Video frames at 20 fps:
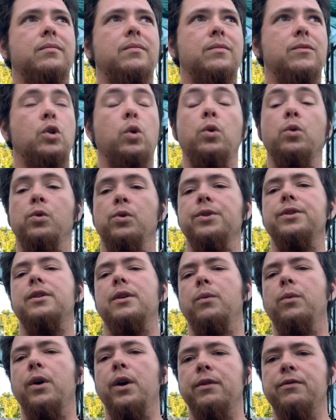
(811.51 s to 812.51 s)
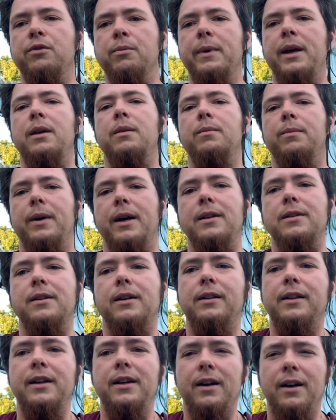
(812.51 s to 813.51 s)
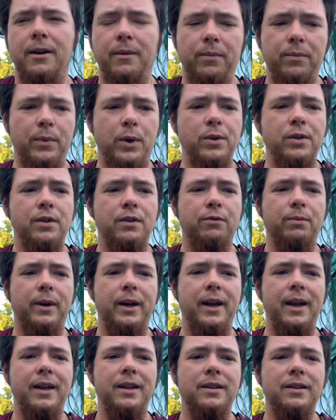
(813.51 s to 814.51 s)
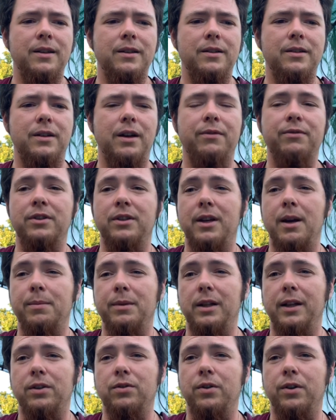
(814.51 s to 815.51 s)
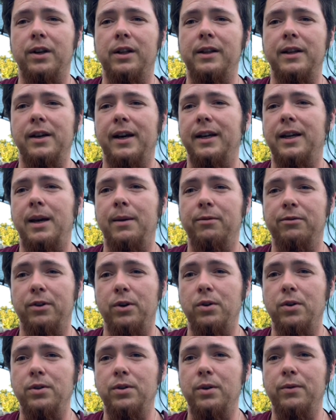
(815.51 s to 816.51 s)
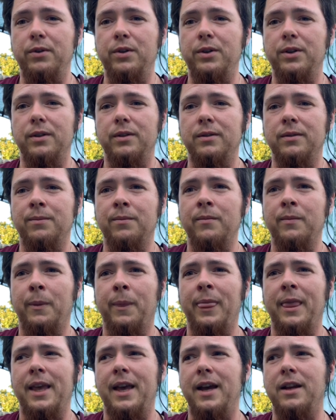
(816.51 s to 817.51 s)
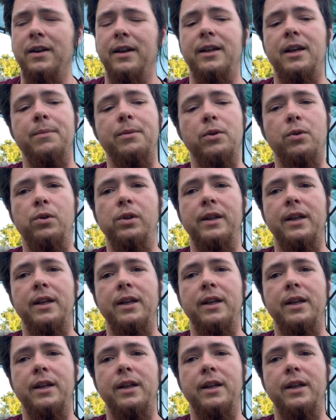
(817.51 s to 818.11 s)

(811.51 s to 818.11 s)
tools that work for me, basically. Most of my stuff is kept electronically. I keep photos of it, and I keep it all